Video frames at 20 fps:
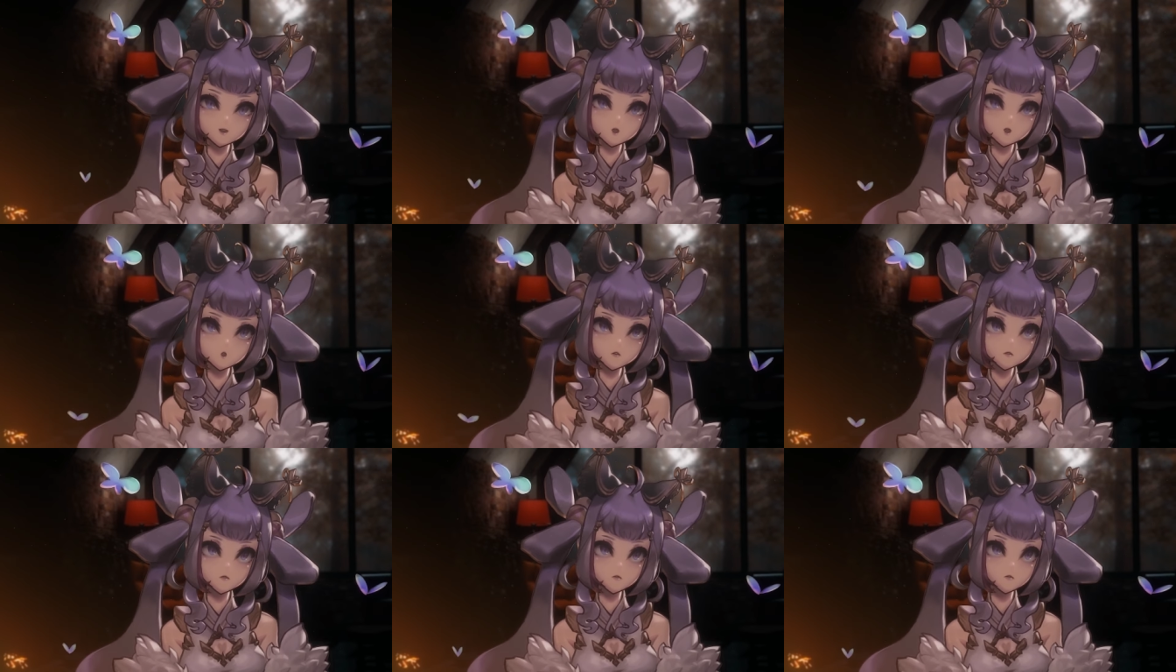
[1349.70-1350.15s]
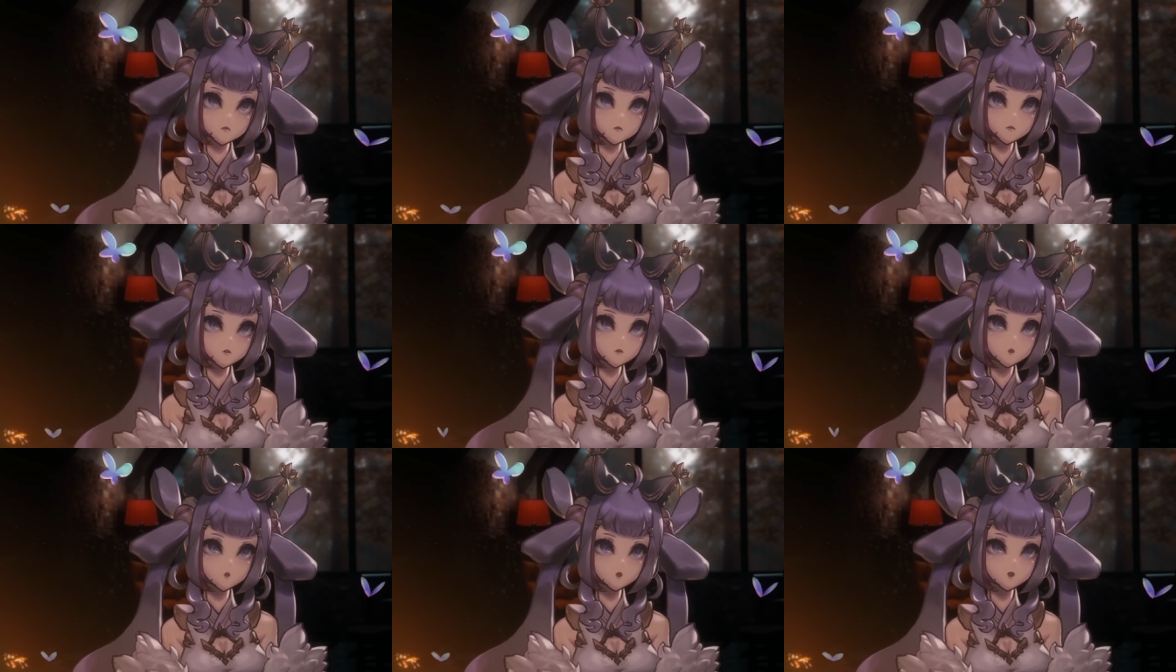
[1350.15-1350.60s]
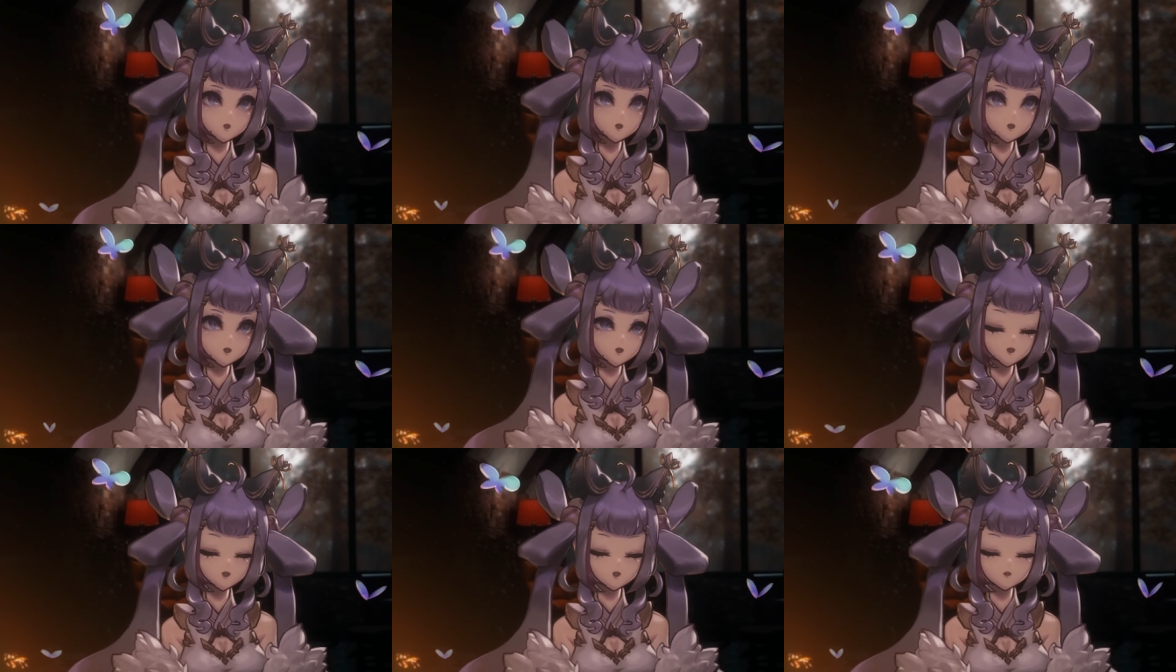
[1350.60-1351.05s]
or a
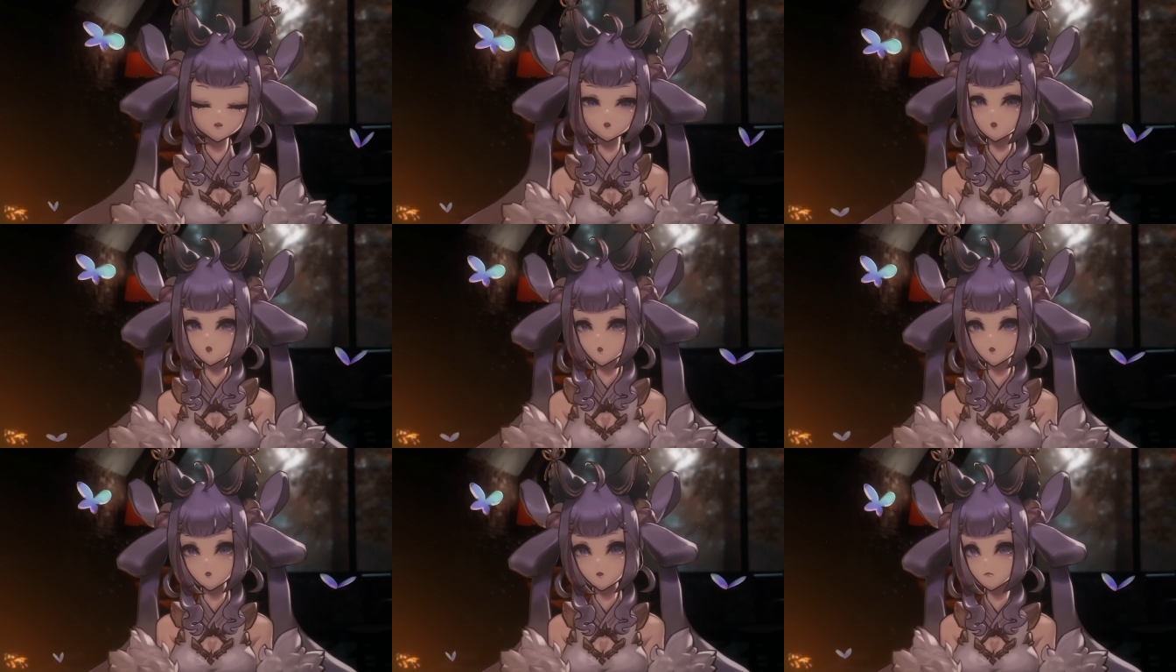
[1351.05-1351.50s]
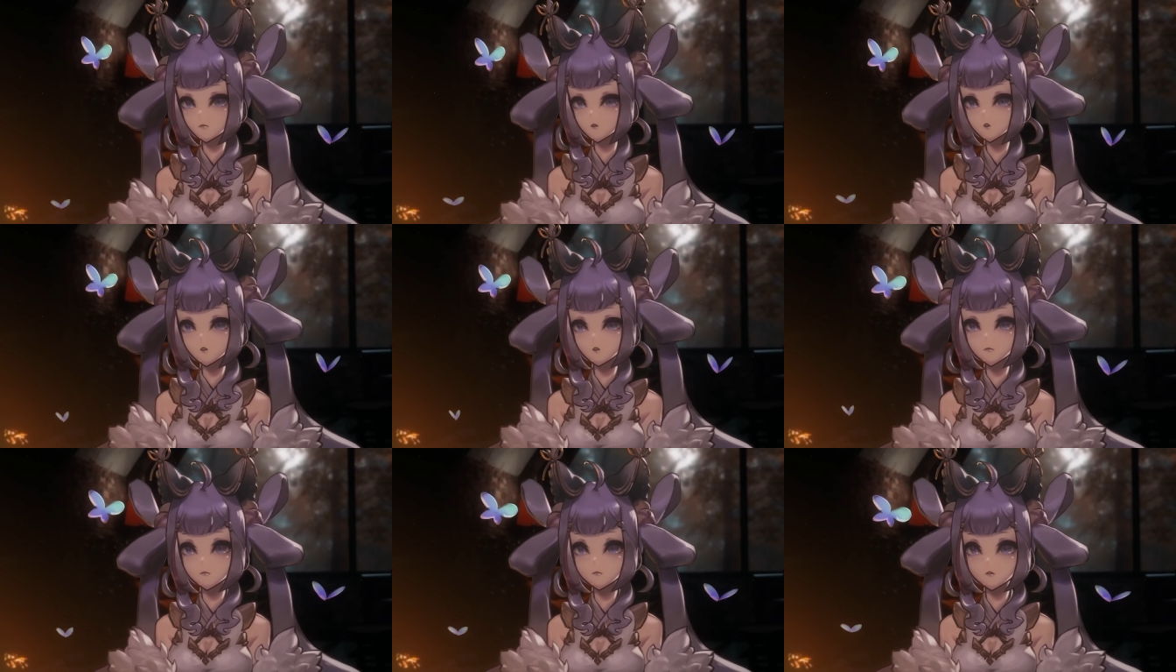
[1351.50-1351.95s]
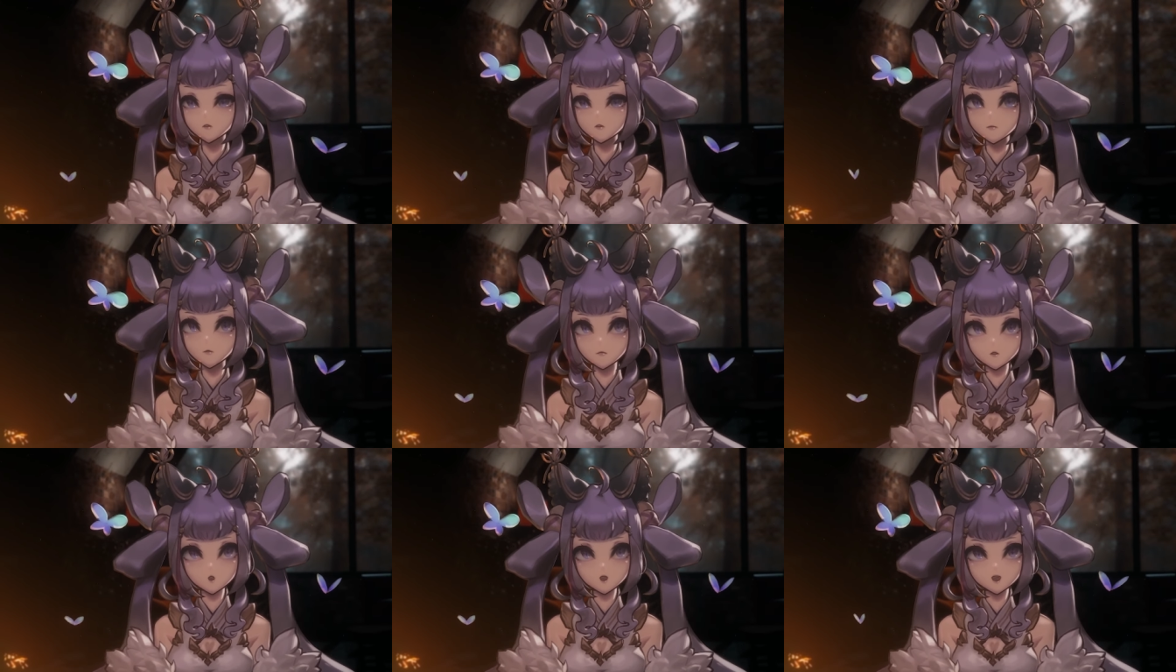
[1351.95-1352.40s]
TV show you
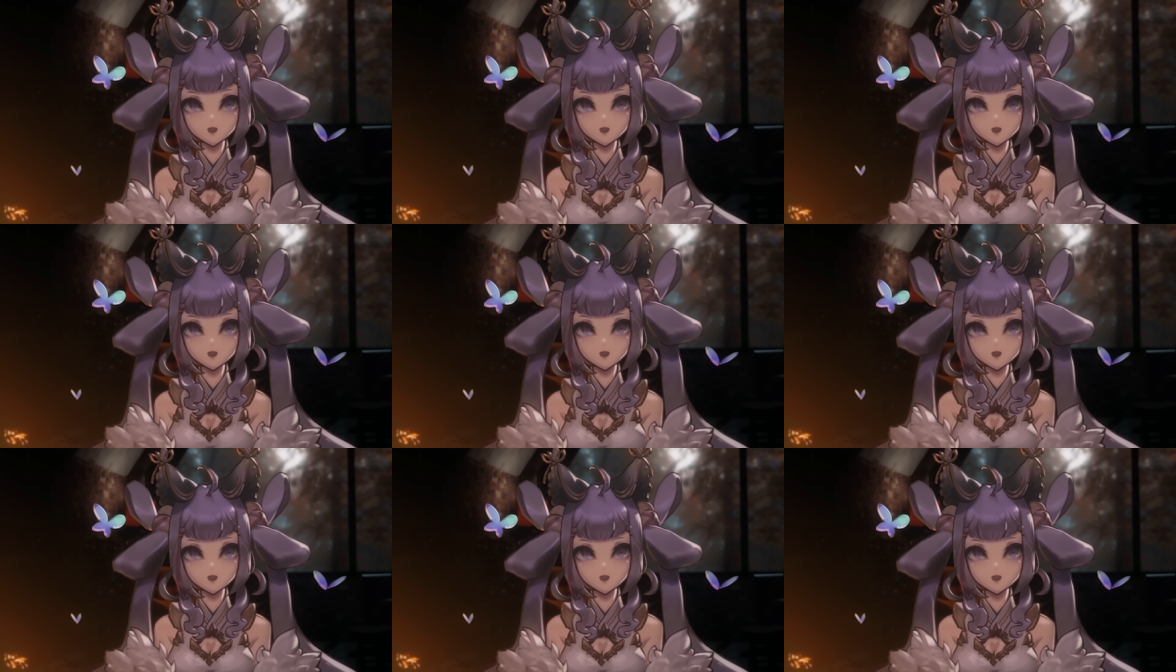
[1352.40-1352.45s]
enjoy.